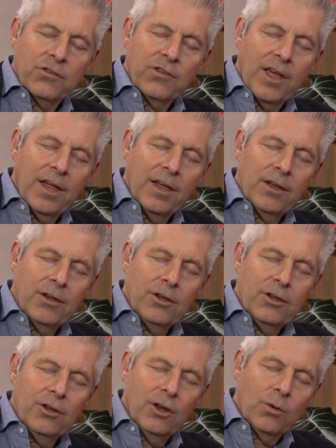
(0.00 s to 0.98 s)
say,
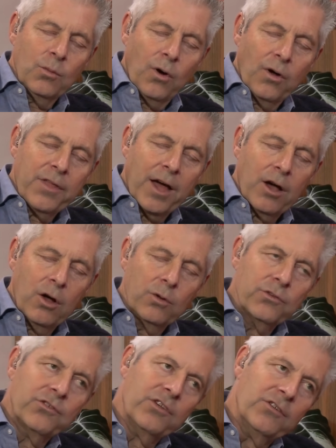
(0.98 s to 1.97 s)
you know what, that
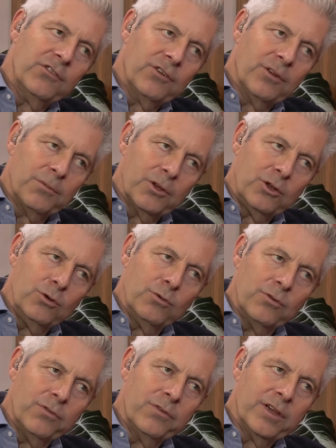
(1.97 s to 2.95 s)
whole system that
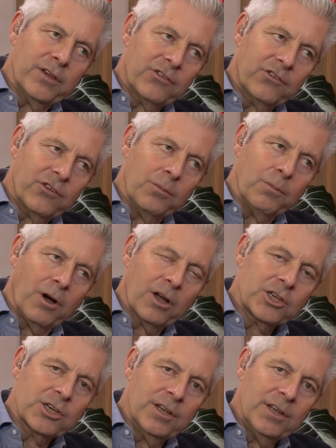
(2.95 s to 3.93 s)
you revere so
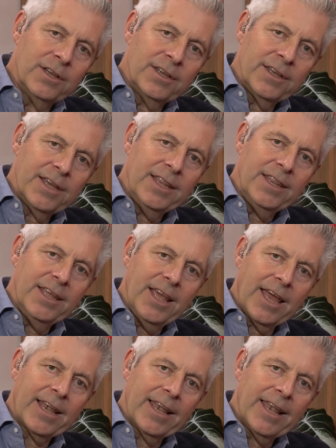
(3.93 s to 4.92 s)
much, in
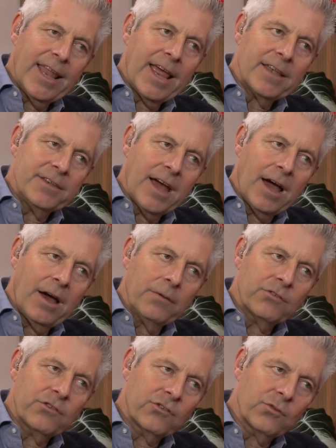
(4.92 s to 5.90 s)
the end let
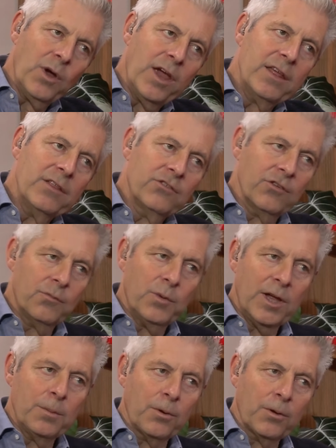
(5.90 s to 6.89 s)
down swathes of
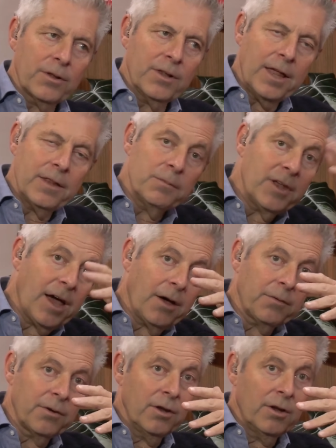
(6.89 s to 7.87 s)
people, let them
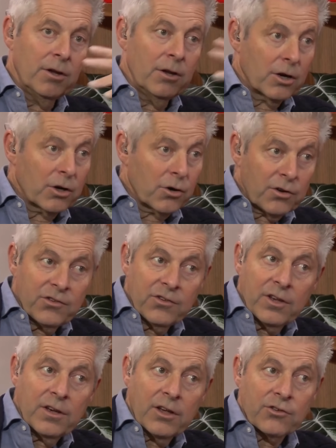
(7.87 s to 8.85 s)
down across
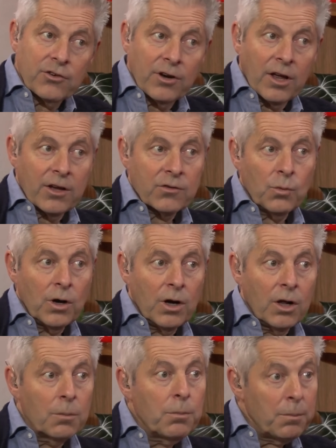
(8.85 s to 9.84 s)
the industrialized
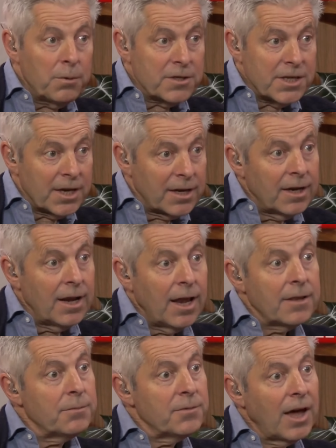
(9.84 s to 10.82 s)
world, but particularly
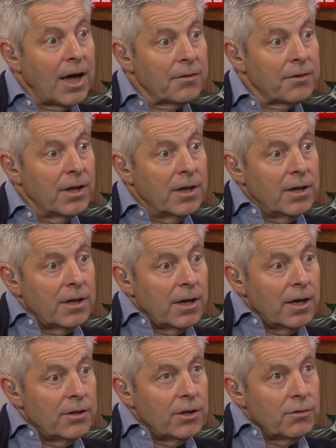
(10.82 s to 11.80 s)
let them down
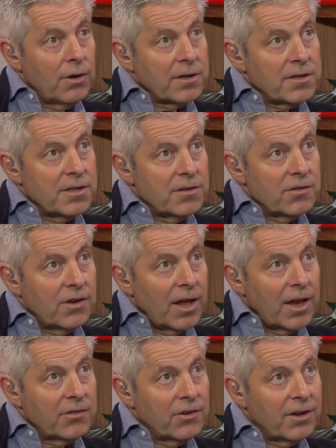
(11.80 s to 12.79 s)
in the United
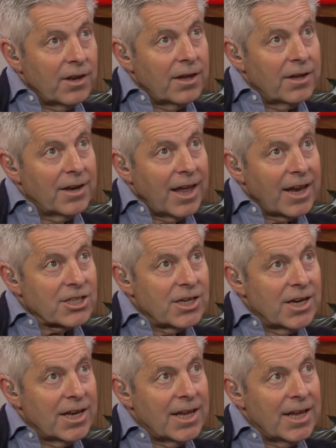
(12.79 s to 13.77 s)
States. And
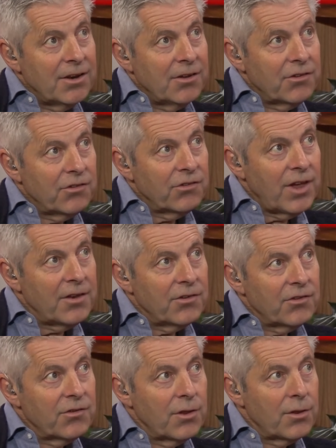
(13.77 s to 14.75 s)
actually, in a
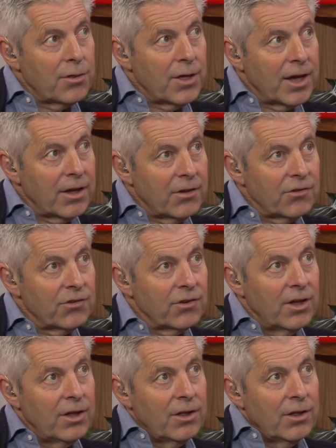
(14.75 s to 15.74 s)
sense, the
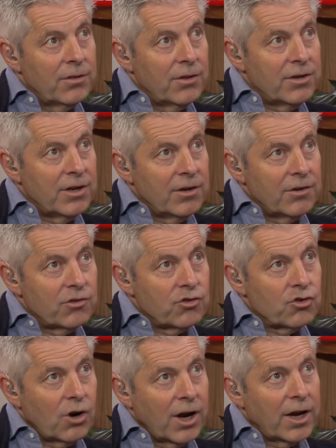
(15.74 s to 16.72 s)
things that he is
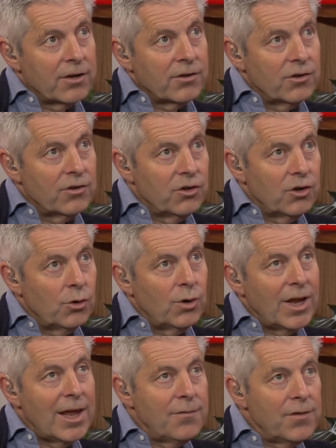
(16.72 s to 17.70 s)
trying to
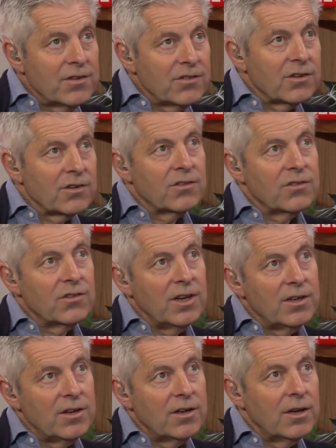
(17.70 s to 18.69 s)
do, if he
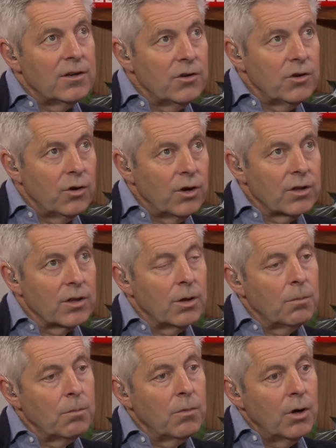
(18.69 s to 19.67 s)
succeeded in doing
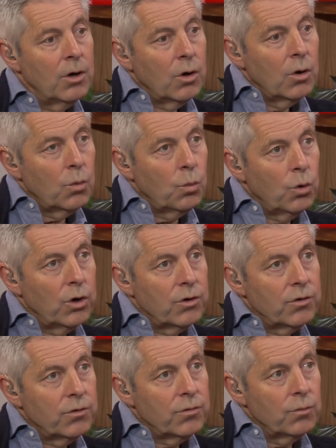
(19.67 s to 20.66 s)
them,
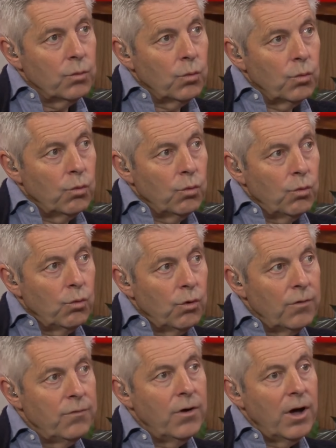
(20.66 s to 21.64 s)
would
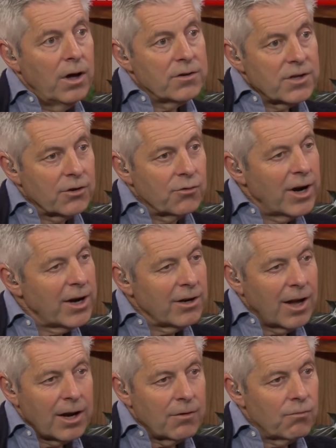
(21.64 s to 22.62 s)
reverse a
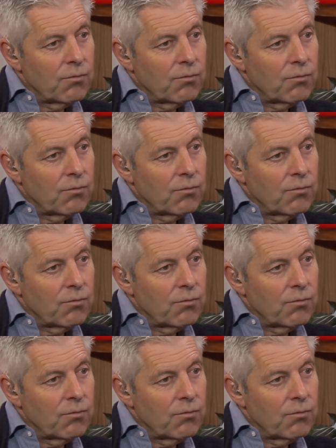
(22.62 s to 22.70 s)
great